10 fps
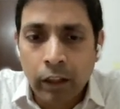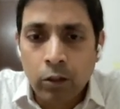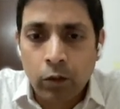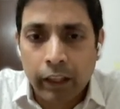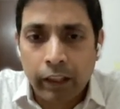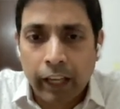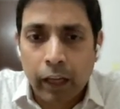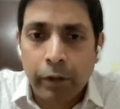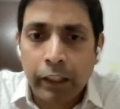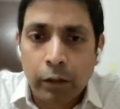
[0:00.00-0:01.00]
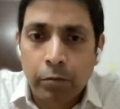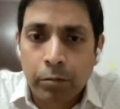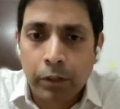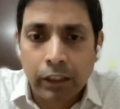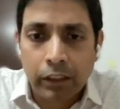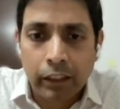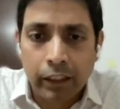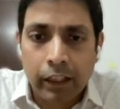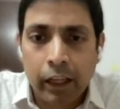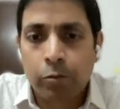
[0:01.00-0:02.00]
So I can tag my team members and say
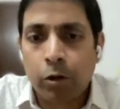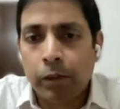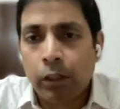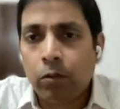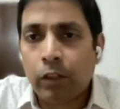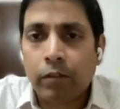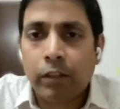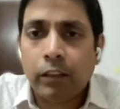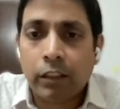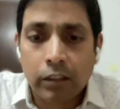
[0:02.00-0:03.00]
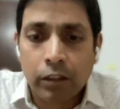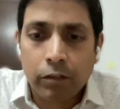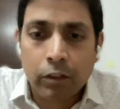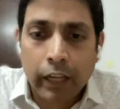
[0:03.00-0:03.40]
that, hey, probably you could have done this,